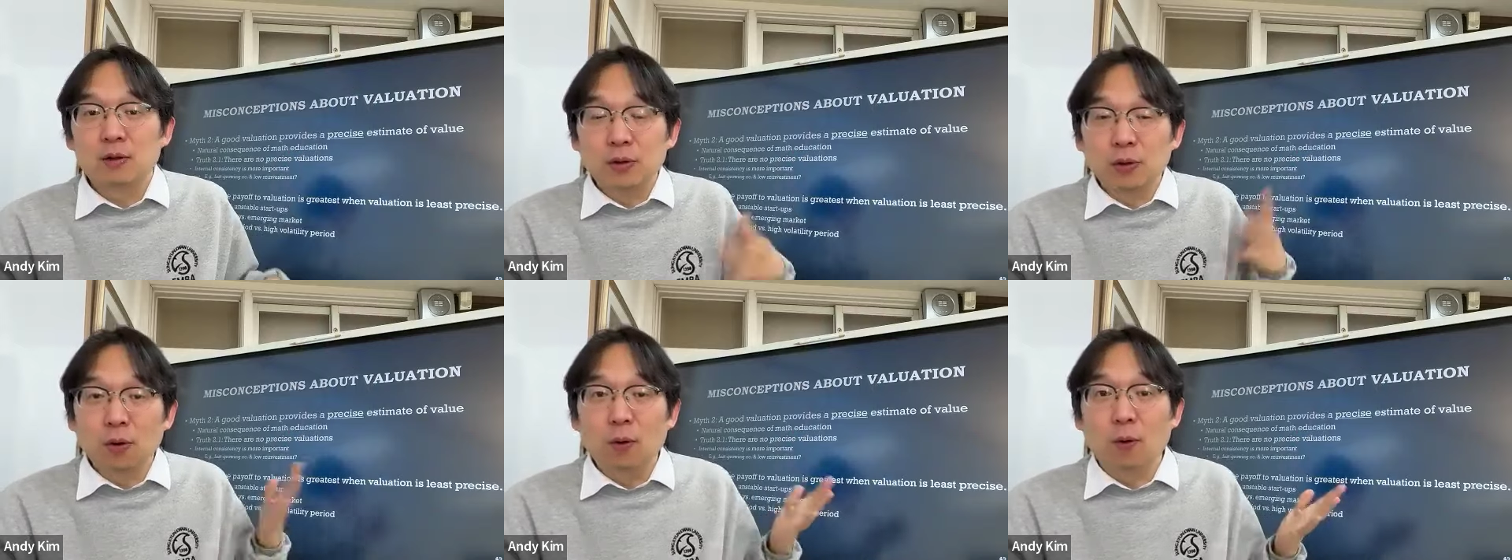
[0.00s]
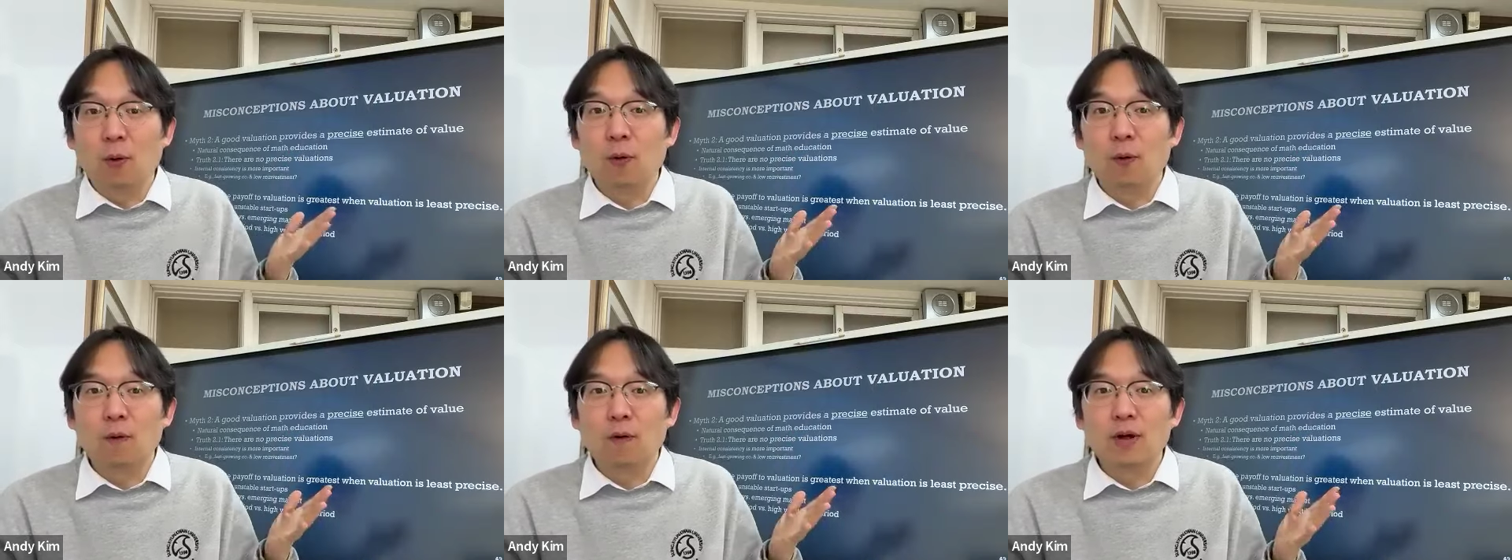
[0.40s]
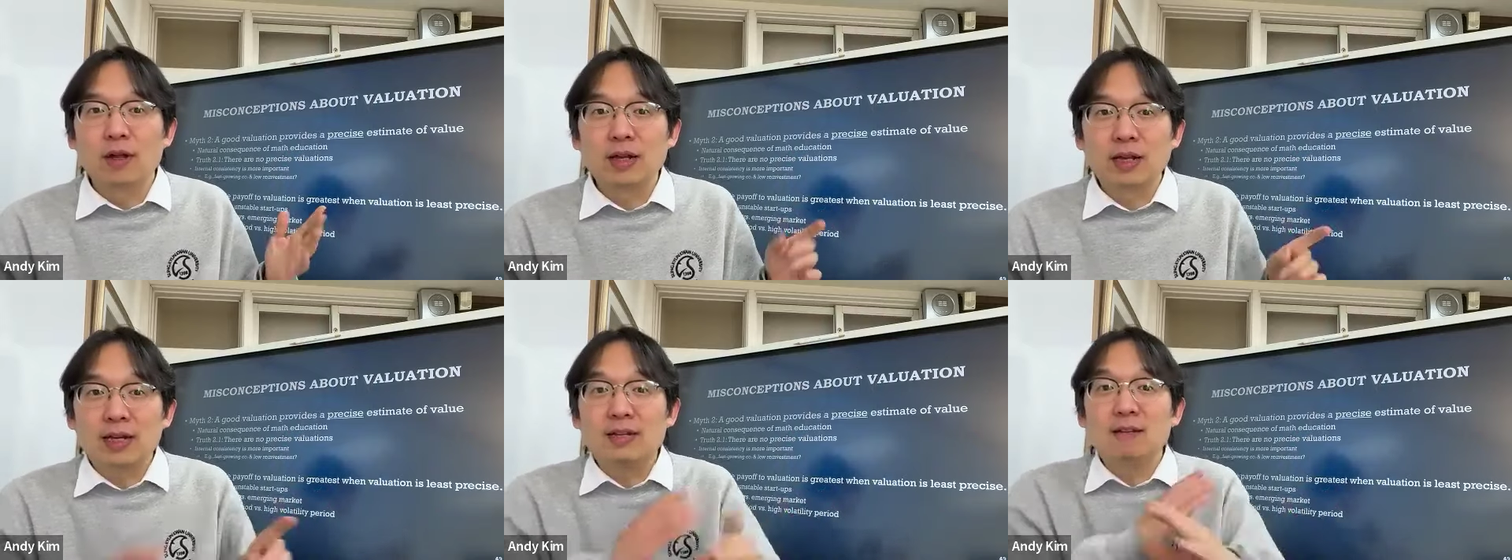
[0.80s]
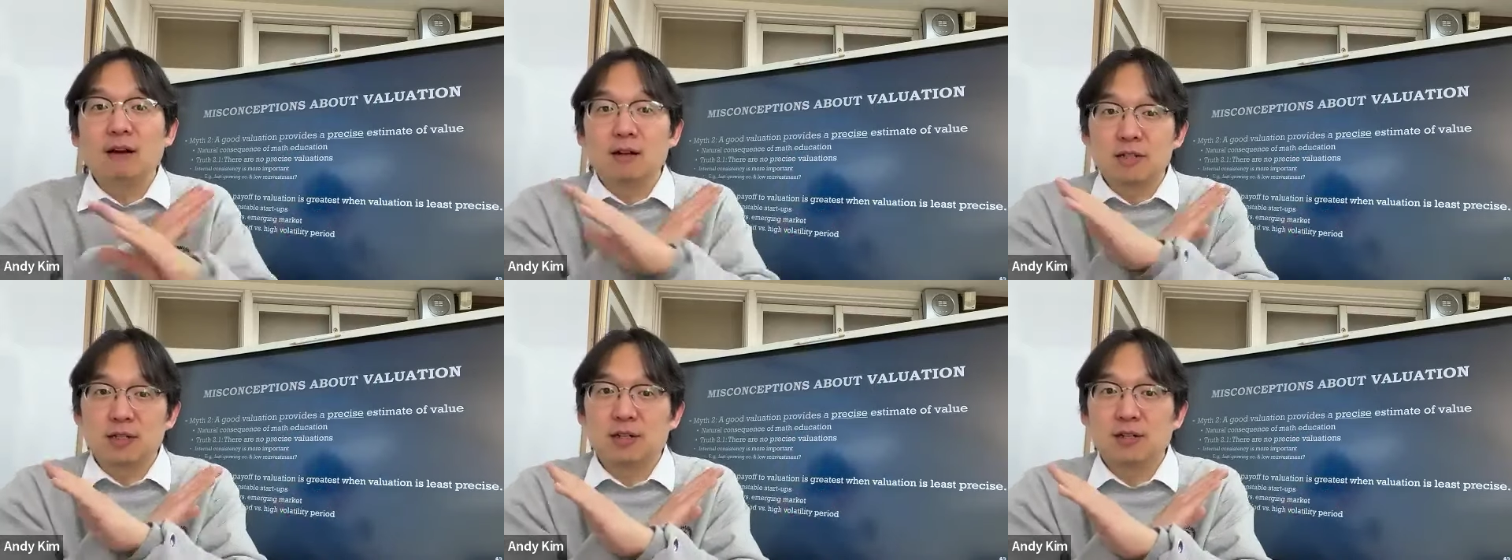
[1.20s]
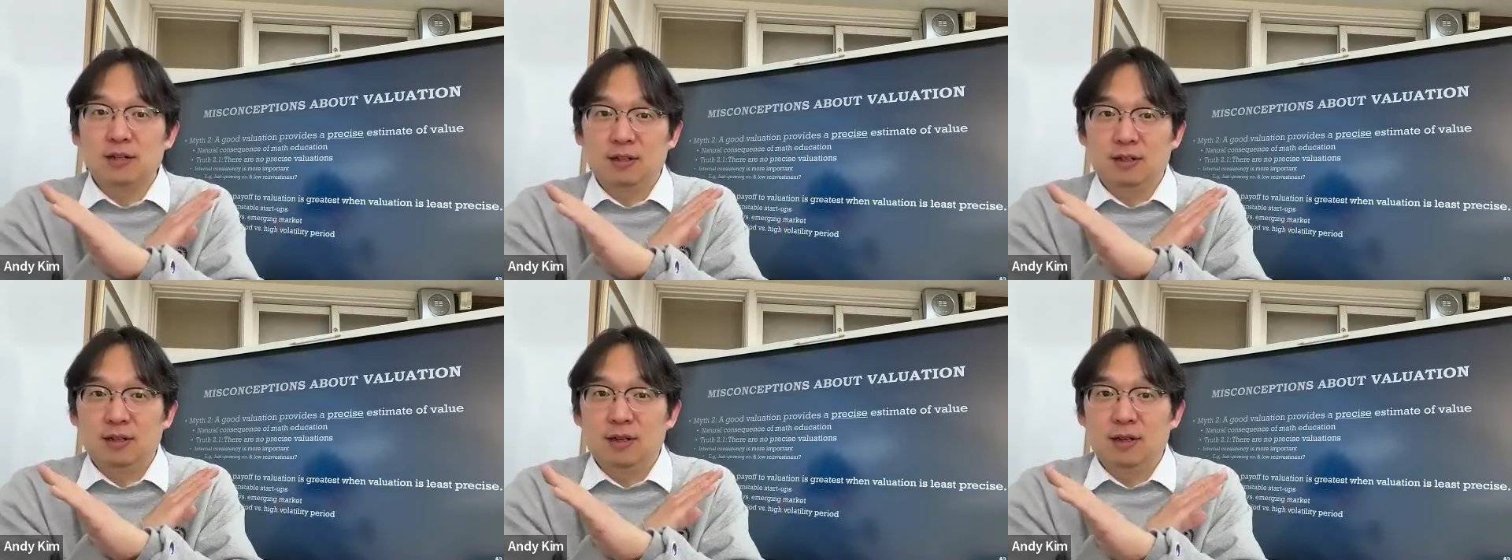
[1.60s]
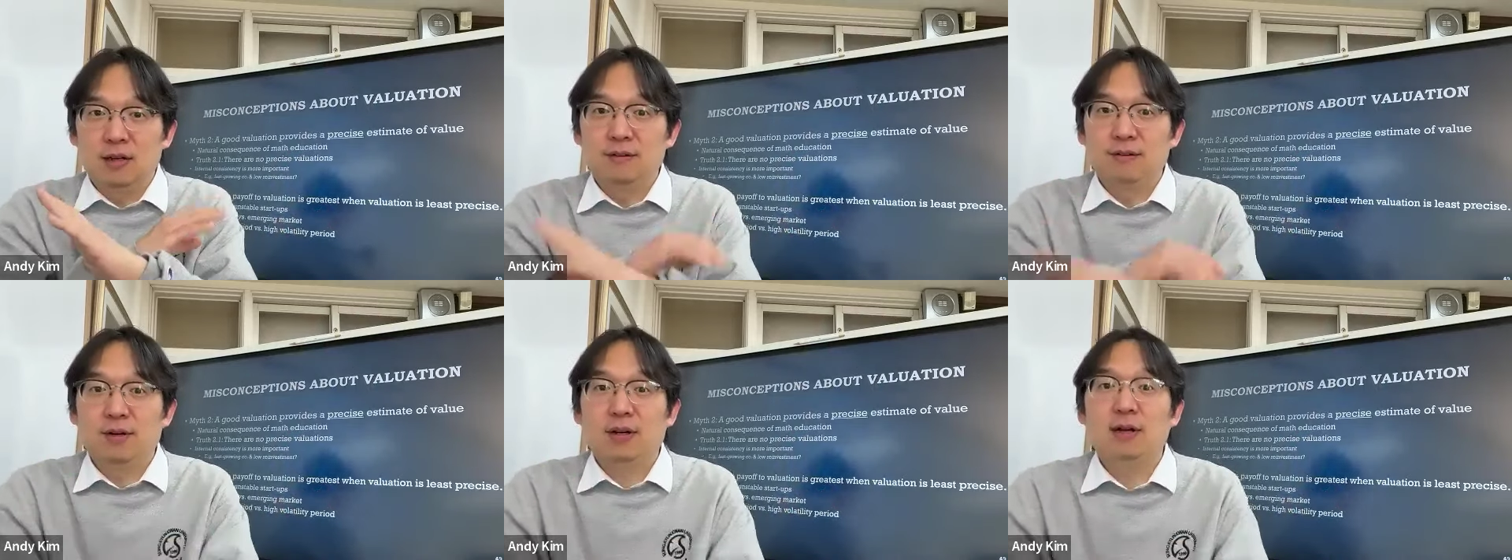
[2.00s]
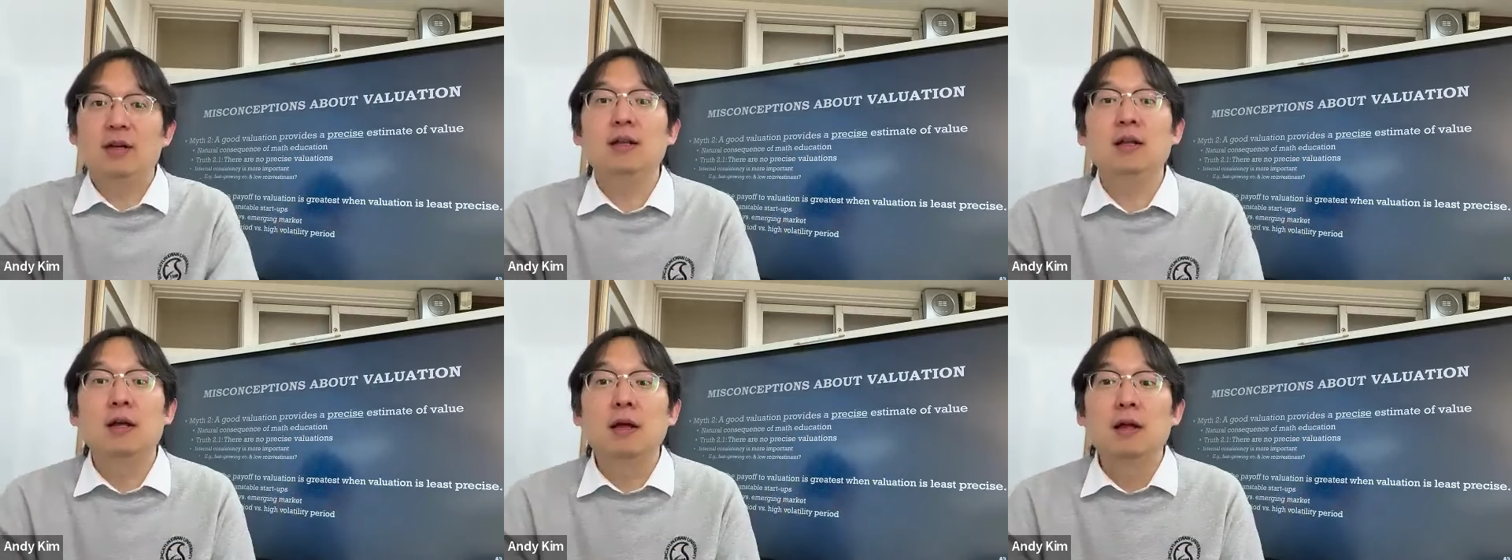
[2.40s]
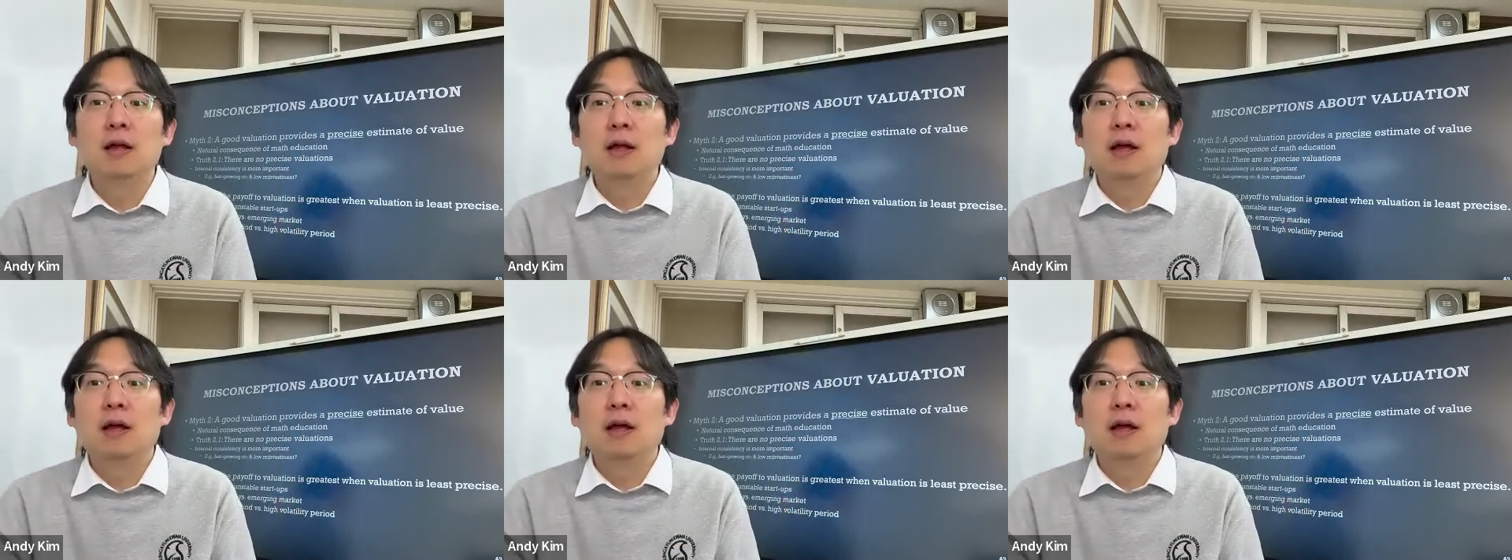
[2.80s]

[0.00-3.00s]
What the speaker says: No, illogical, right?